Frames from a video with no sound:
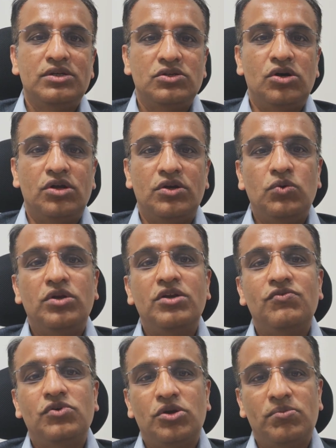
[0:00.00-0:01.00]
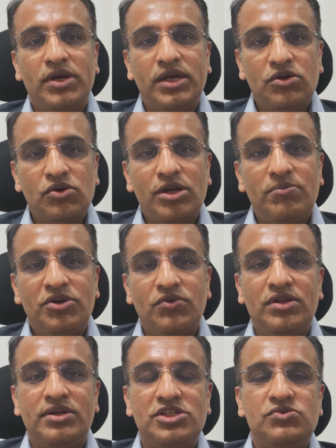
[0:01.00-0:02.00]
or urine for
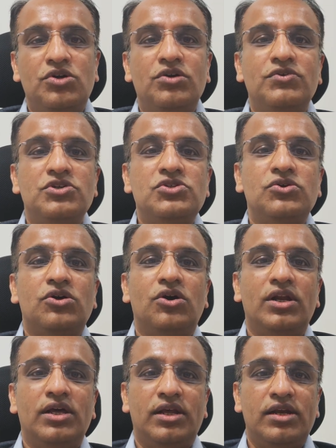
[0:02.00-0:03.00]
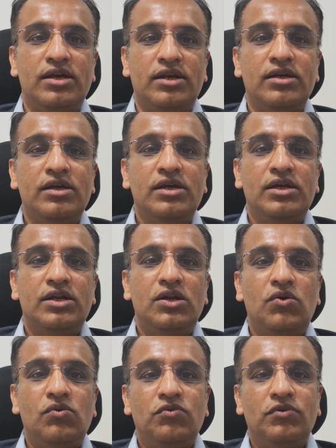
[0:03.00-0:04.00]
microalbuminuria. That is what we used to call earlier.
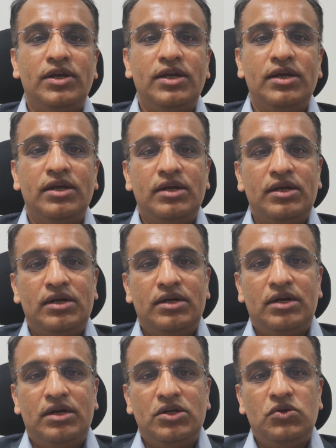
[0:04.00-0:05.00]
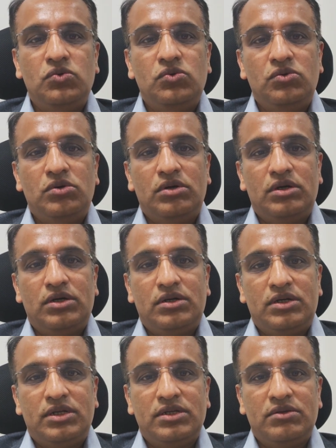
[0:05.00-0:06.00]
Now we
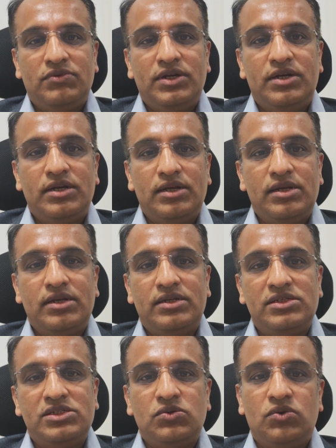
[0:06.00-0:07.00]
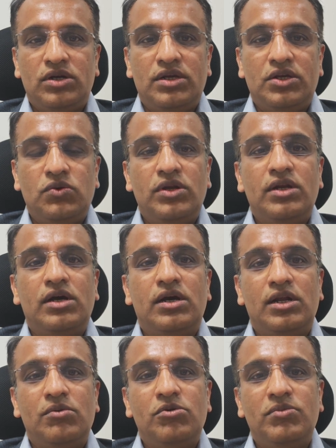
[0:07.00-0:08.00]
we tell it as only urine
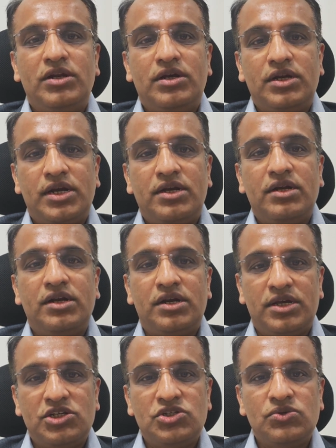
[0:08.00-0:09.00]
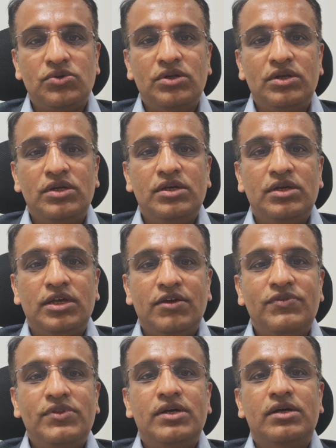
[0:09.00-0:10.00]
albumin creatinine ratio.
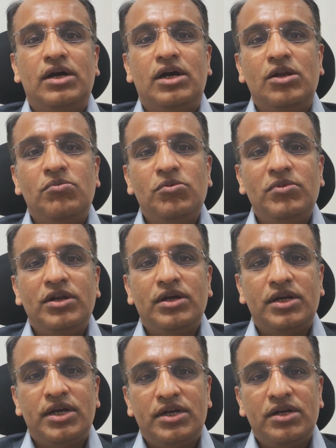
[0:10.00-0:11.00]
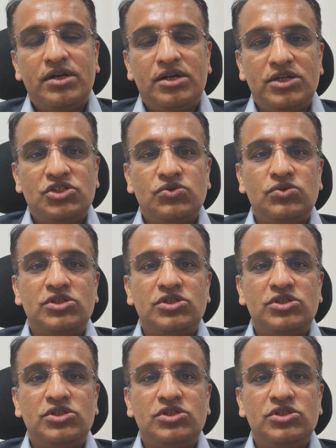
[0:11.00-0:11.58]
If the albumin creatine ratio